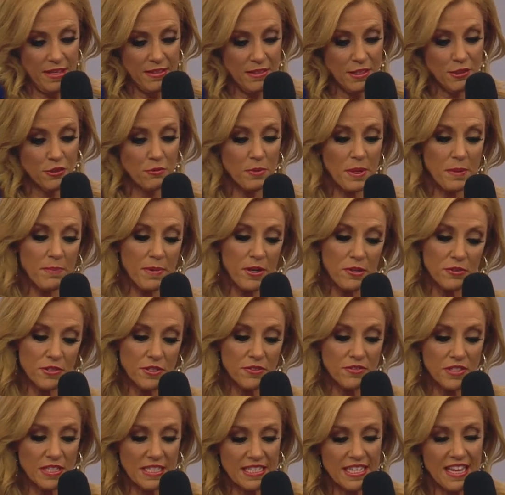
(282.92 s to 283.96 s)
The three bones of
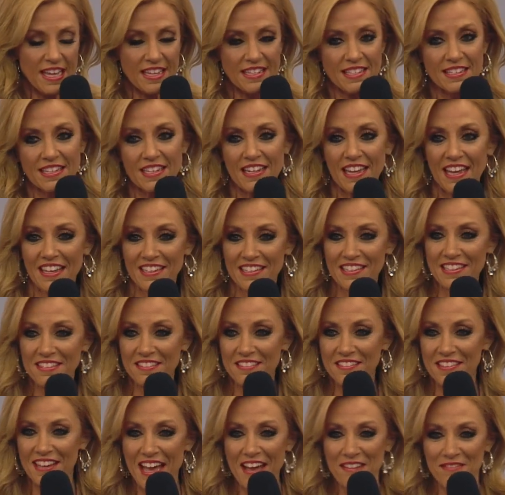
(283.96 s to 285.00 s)
success, and I
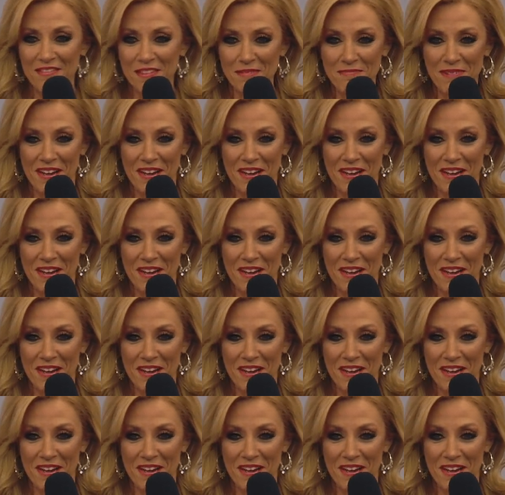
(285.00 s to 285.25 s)
do have the